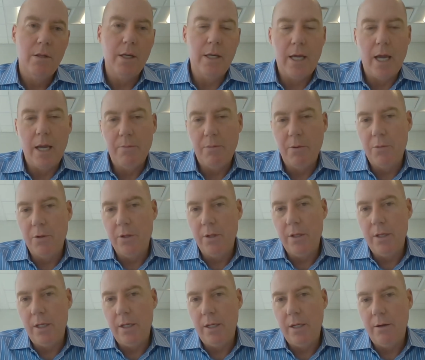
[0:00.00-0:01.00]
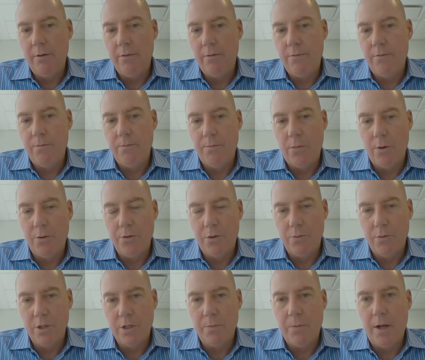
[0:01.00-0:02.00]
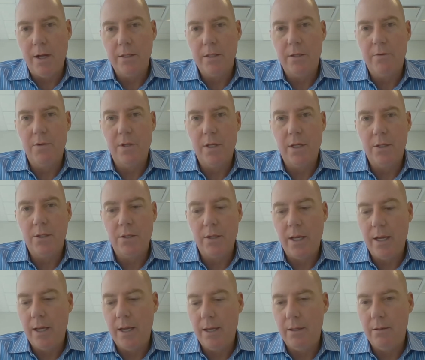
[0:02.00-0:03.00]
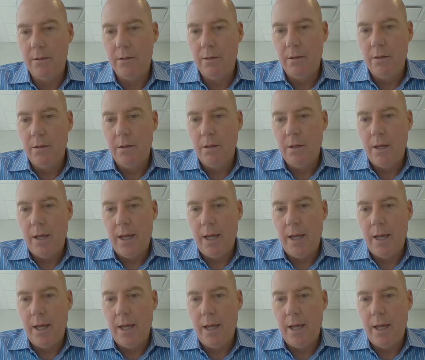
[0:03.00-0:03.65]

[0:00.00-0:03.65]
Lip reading: the capability of both the responsiveness and